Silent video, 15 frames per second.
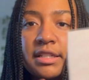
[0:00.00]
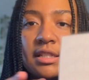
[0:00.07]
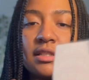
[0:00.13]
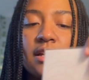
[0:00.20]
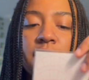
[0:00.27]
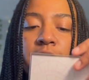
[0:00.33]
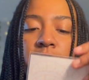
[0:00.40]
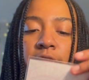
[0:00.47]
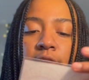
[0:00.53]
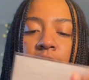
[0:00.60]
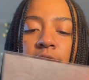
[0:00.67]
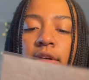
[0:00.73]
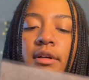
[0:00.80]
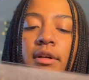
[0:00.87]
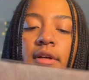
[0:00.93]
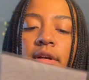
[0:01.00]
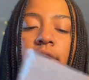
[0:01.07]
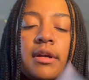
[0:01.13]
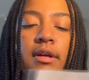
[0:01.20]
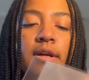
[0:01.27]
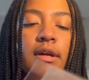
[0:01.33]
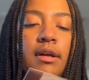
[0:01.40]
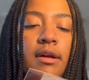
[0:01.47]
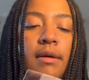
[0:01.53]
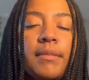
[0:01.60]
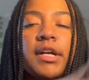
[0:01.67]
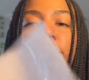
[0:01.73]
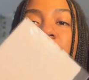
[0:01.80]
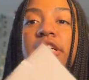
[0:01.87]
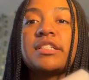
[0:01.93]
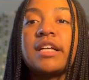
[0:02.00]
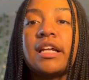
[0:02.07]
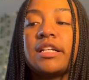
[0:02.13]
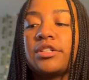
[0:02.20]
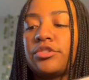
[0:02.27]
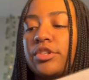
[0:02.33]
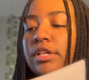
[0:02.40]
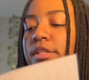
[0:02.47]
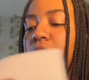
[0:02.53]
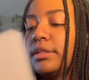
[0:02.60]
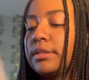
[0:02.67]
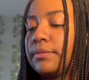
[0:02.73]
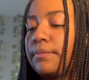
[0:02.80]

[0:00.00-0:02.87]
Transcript: these everywhere. I'm actually excited to try these.